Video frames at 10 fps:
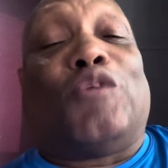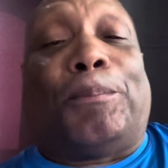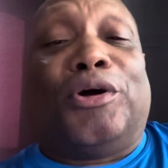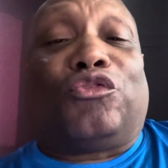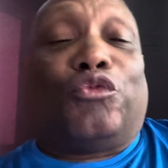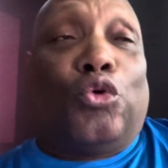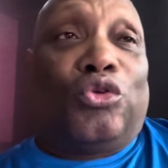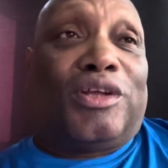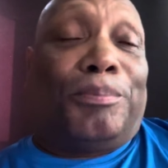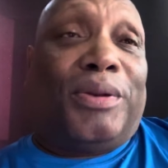puts
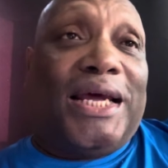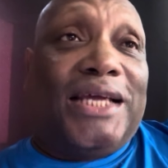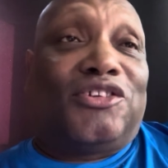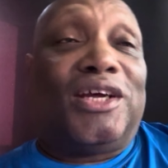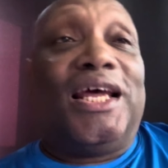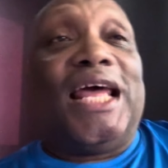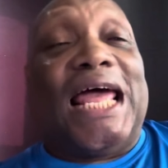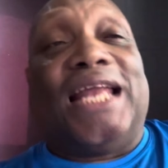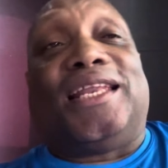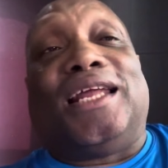rules in place,
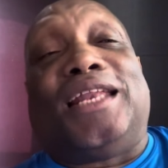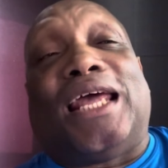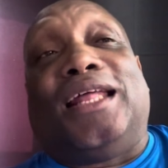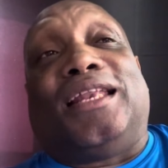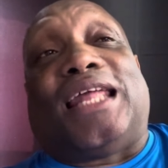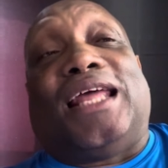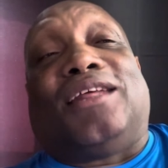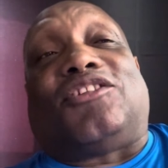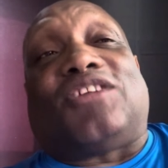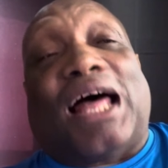and then they
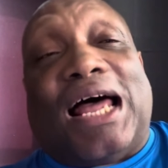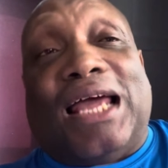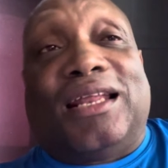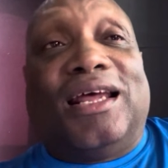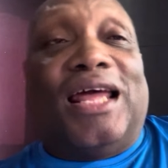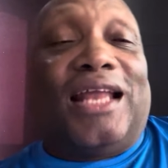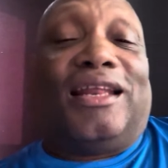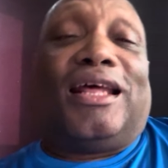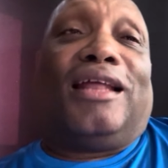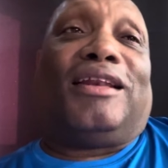decide, and
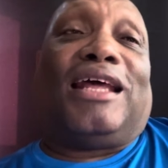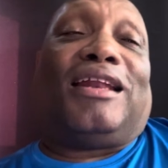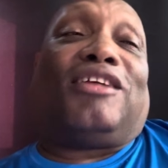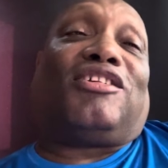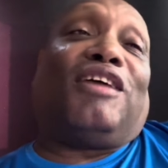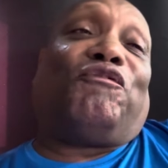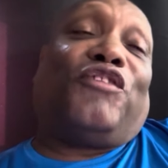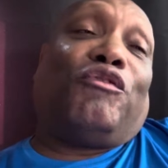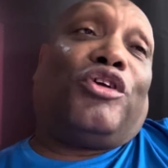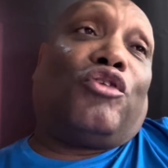then they send
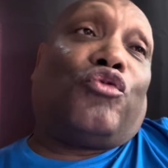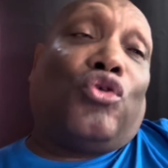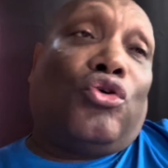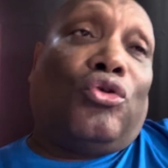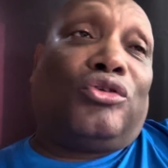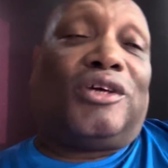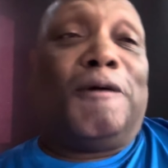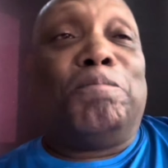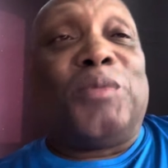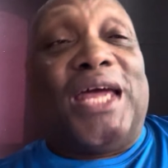Finra the rules,
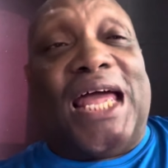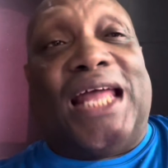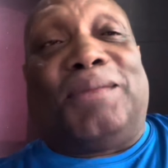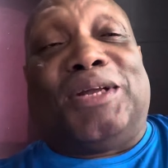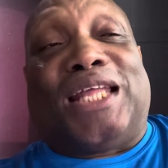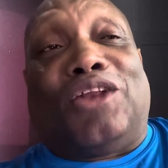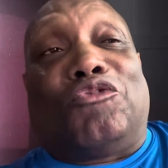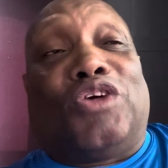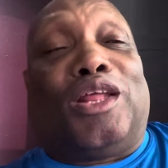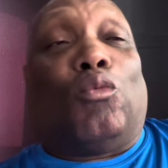but they
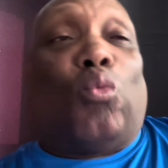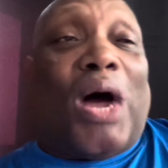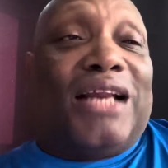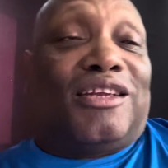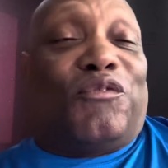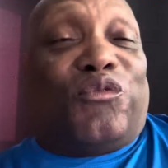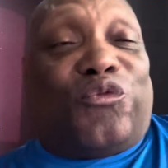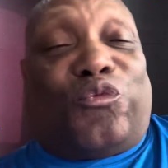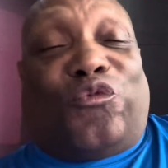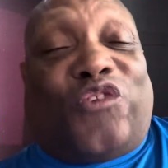don't really watch if
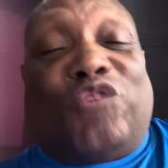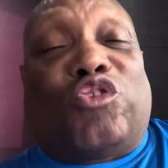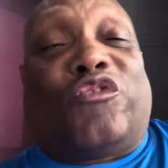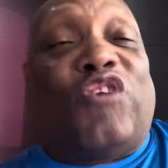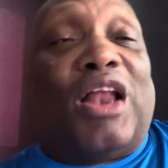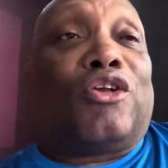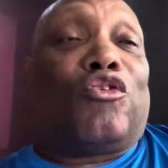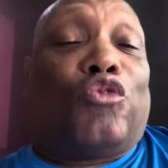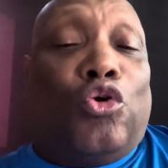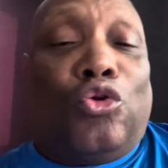Finra follow the
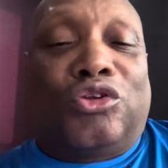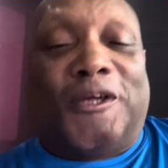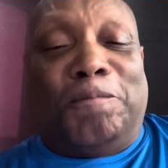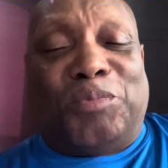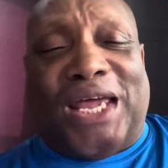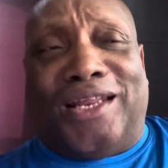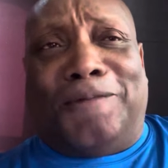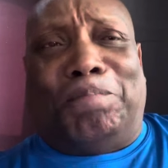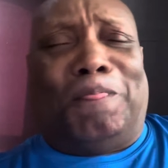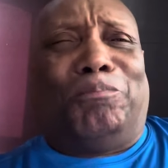rules, and
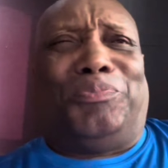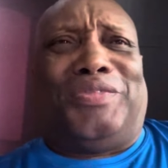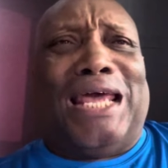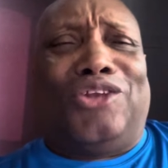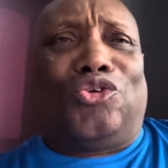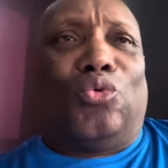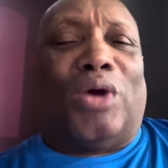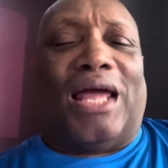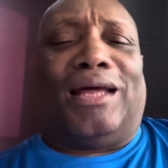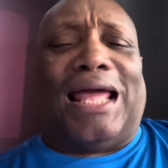then they do
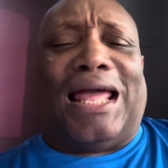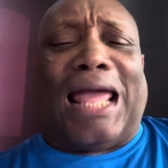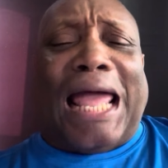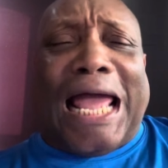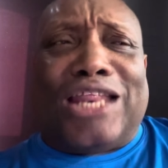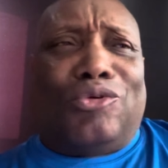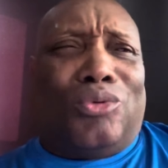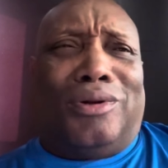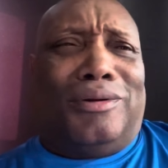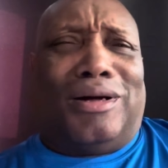
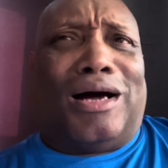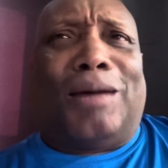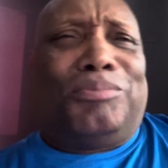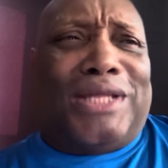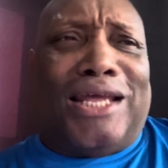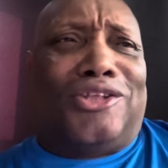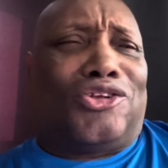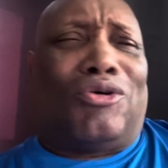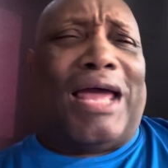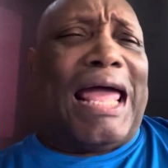annual updates
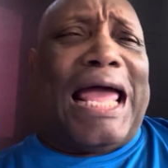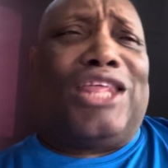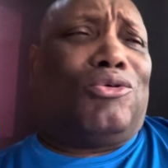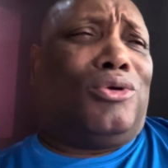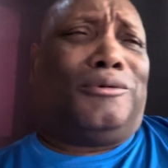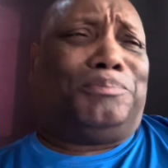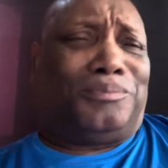or annual